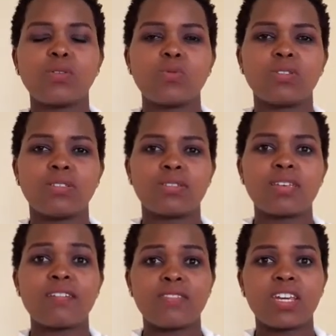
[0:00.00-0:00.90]

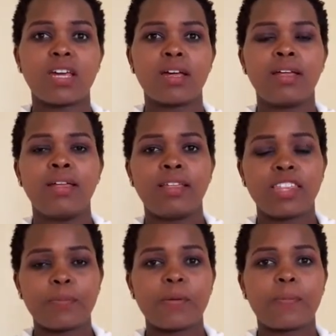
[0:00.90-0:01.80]
serving the
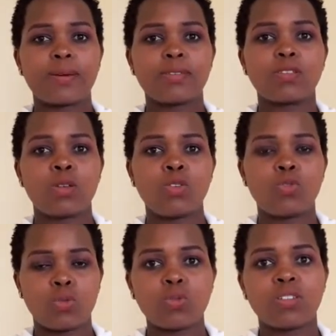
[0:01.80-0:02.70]
purpose you
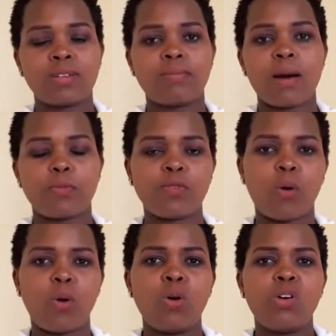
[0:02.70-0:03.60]
look them up
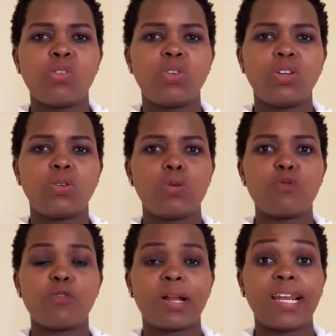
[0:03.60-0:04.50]
for. You need to look
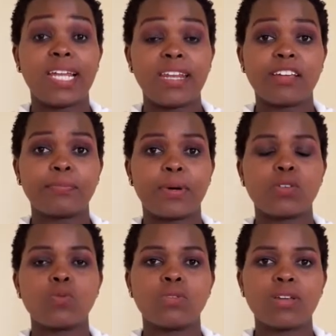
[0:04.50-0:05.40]
for a lead expert
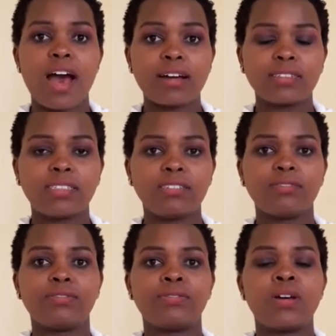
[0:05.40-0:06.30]
who is
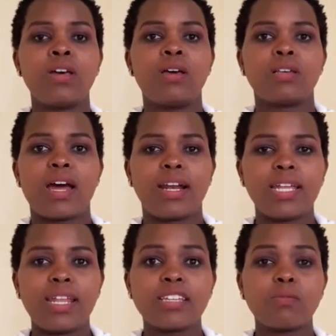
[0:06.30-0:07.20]
active, a
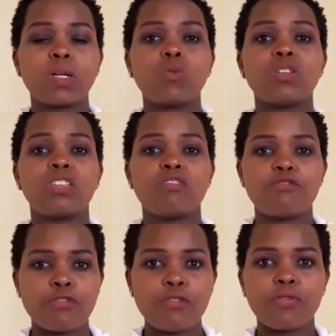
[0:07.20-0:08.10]
lead expert who is
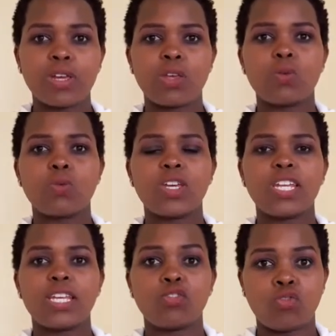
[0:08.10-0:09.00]
involving you in
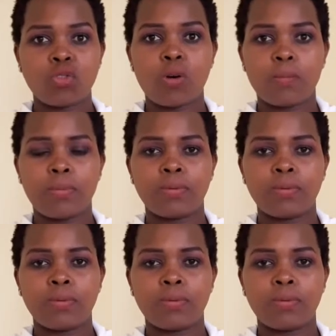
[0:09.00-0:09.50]
his job.